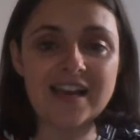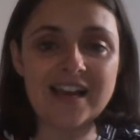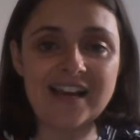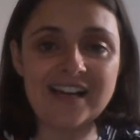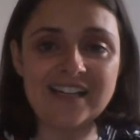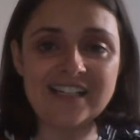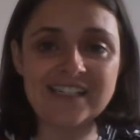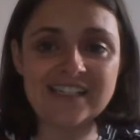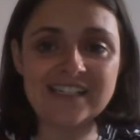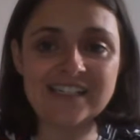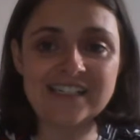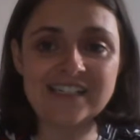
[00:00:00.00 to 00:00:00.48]

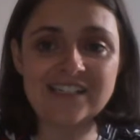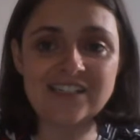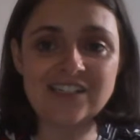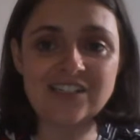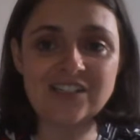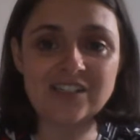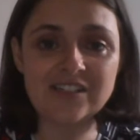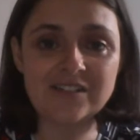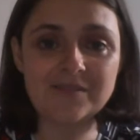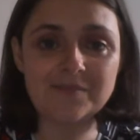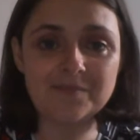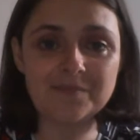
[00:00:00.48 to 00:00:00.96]

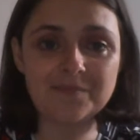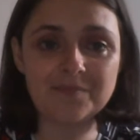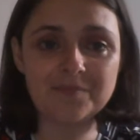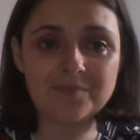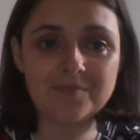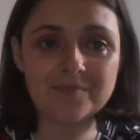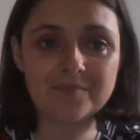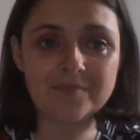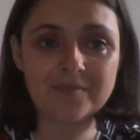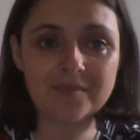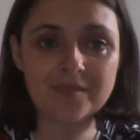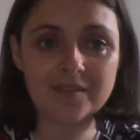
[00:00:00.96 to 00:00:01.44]

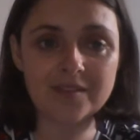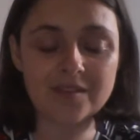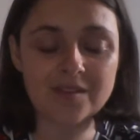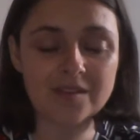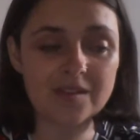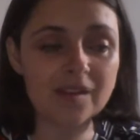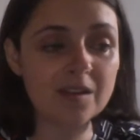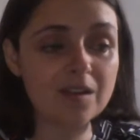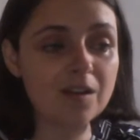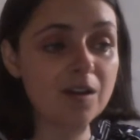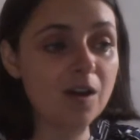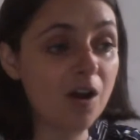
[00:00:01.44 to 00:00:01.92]

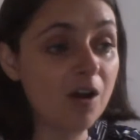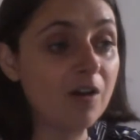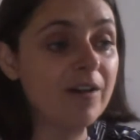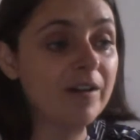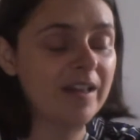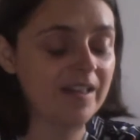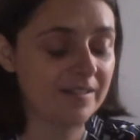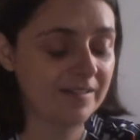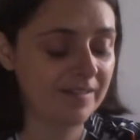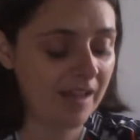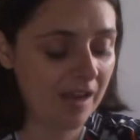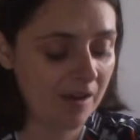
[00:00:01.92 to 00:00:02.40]
Oh,
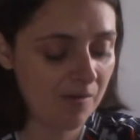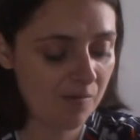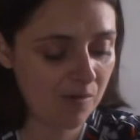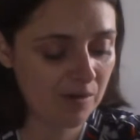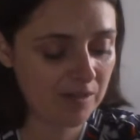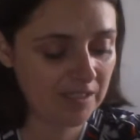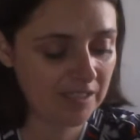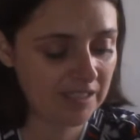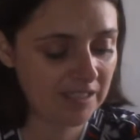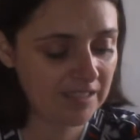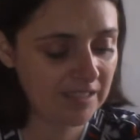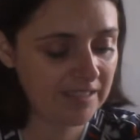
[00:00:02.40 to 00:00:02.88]
yes, I
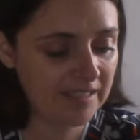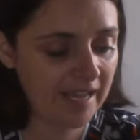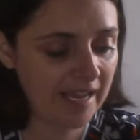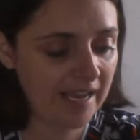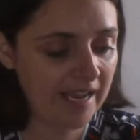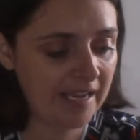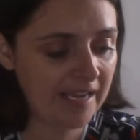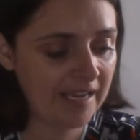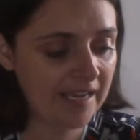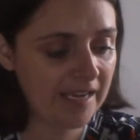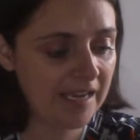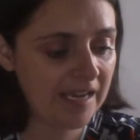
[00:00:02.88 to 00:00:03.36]
wanted to
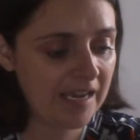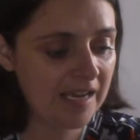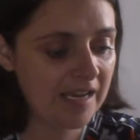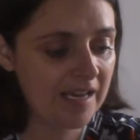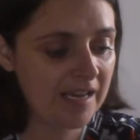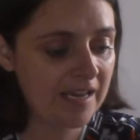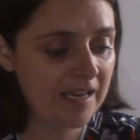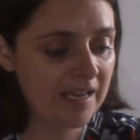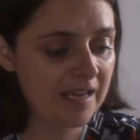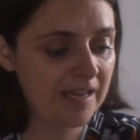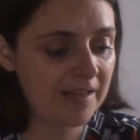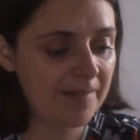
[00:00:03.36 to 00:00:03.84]
say
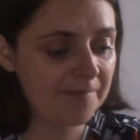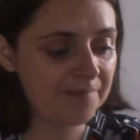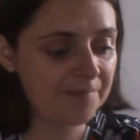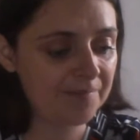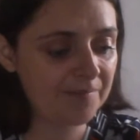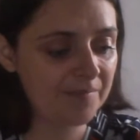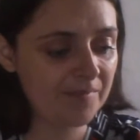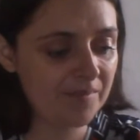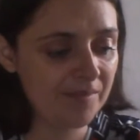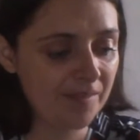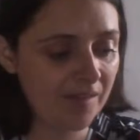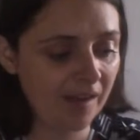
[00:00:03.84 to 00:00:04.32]

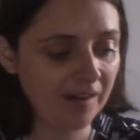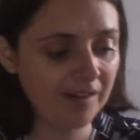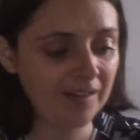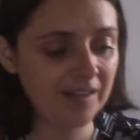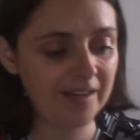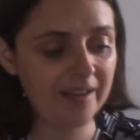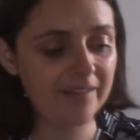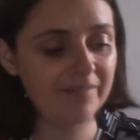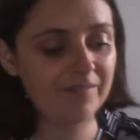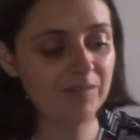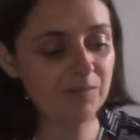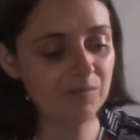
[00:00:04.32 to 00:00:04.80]

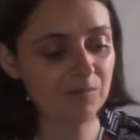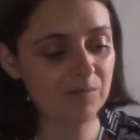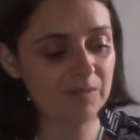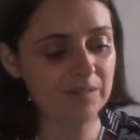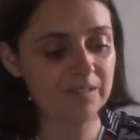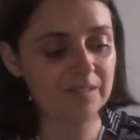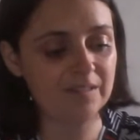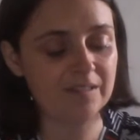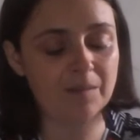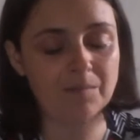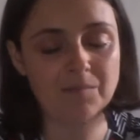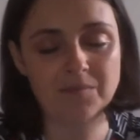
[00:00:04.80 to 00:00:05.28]
9/11
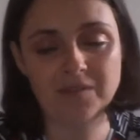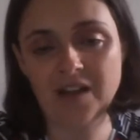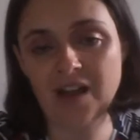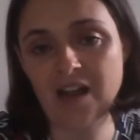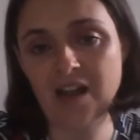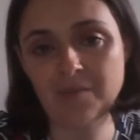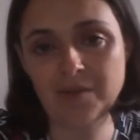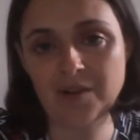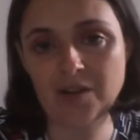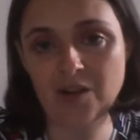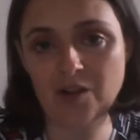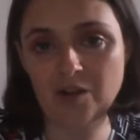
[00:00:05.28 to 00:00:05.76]
was some
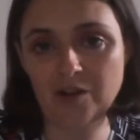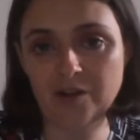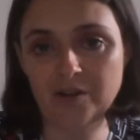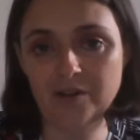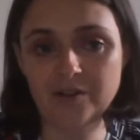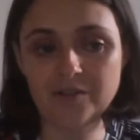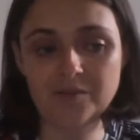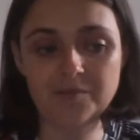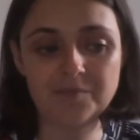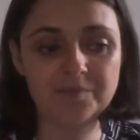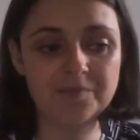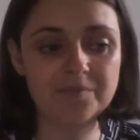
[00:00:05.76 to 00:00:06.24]
time
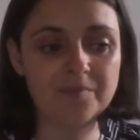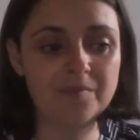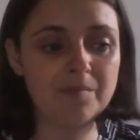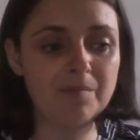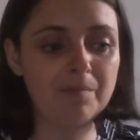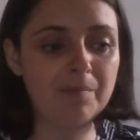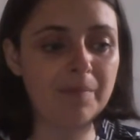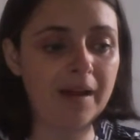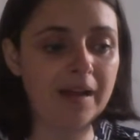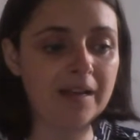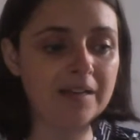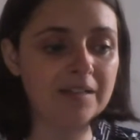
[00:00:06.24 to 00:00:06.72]
ago,
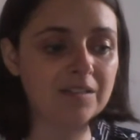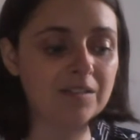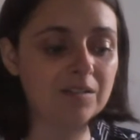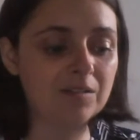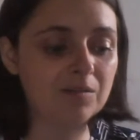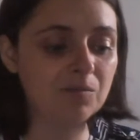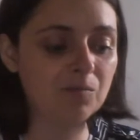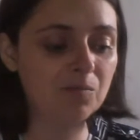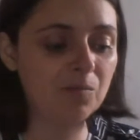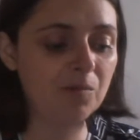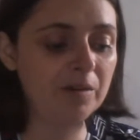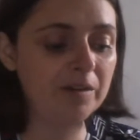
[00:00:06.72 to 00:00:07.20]
but
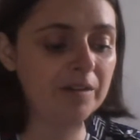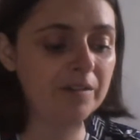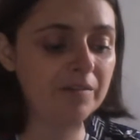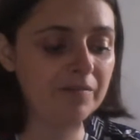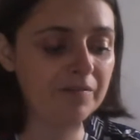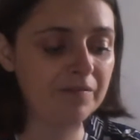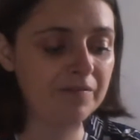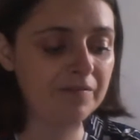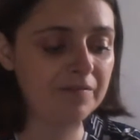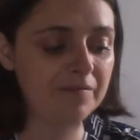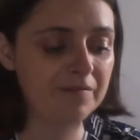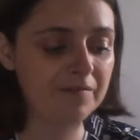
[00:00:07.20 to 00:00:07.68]
what
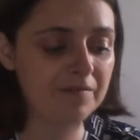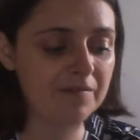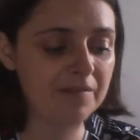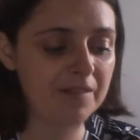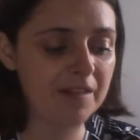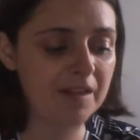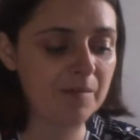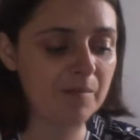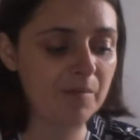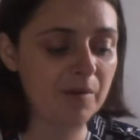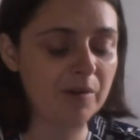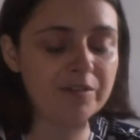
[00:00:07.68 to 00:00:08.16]
if
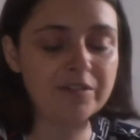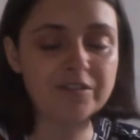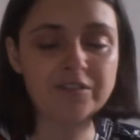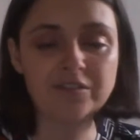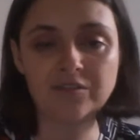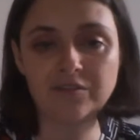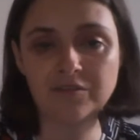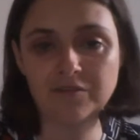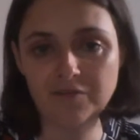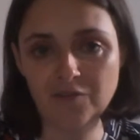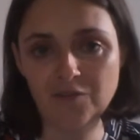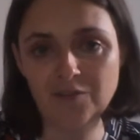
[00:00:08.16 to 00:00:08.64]
the
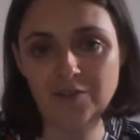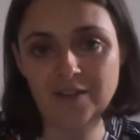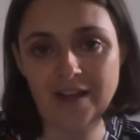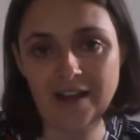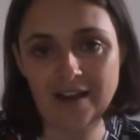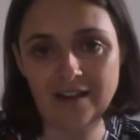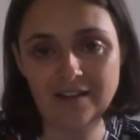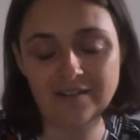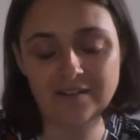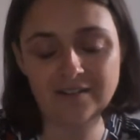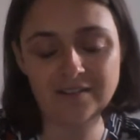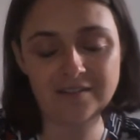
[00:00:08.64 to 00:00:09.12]
emotional
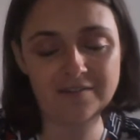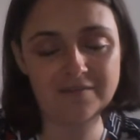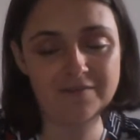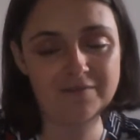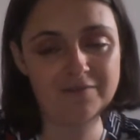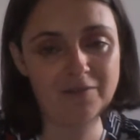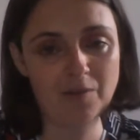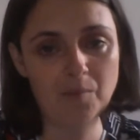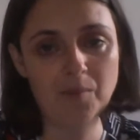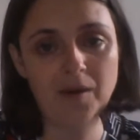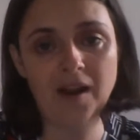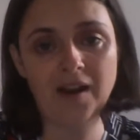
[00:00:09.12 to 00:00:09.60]
fallout
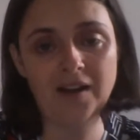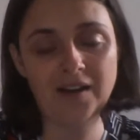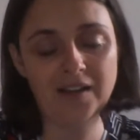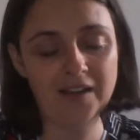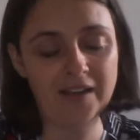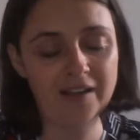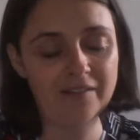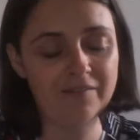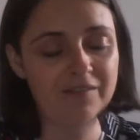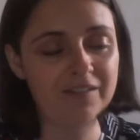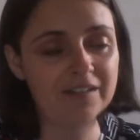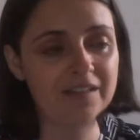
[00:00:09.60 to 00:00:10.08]
from
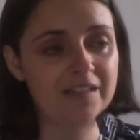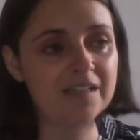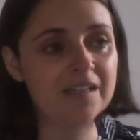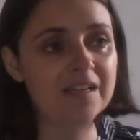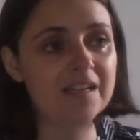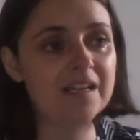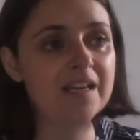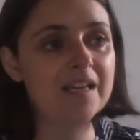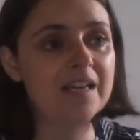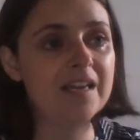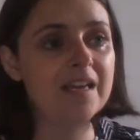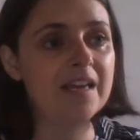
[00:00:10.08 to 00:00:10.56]
9/11
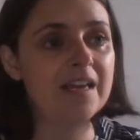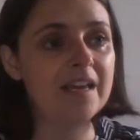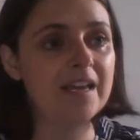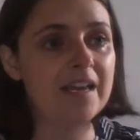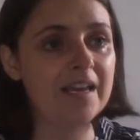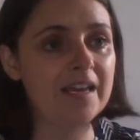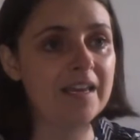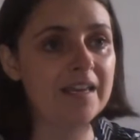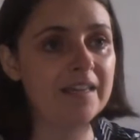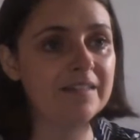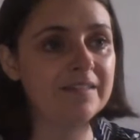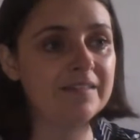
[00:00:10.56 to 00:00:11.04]

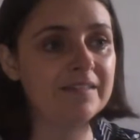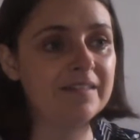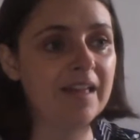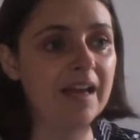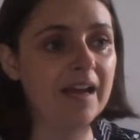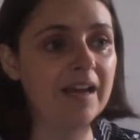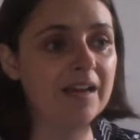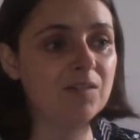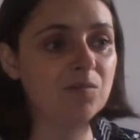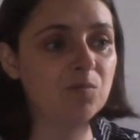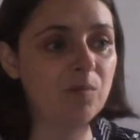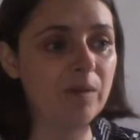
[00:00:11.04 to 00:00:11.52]
is
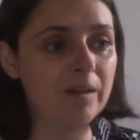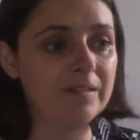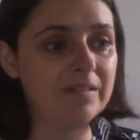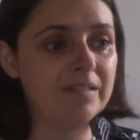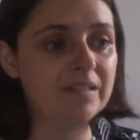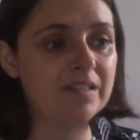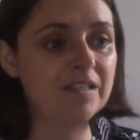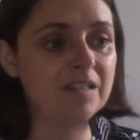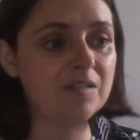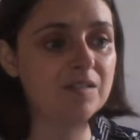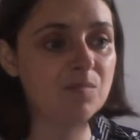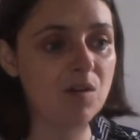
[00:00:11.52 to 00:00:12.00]
that
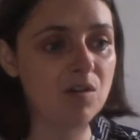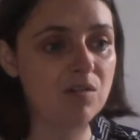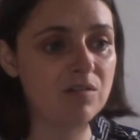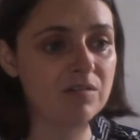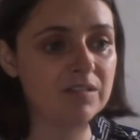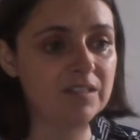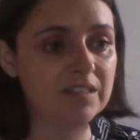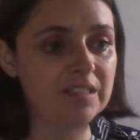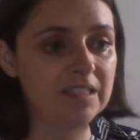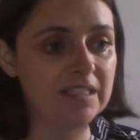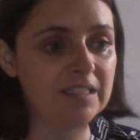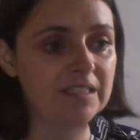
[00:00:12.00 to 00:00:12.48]
Western
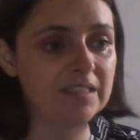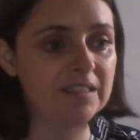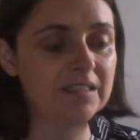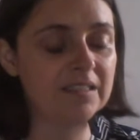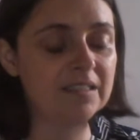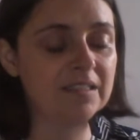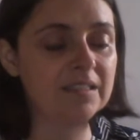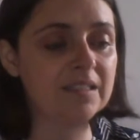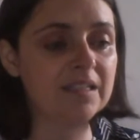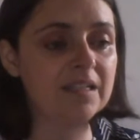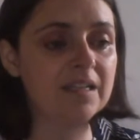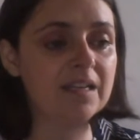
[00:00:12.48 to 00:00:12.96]

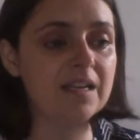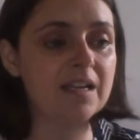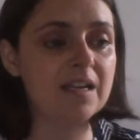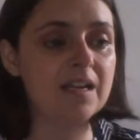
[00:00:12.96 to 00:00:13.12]
democracies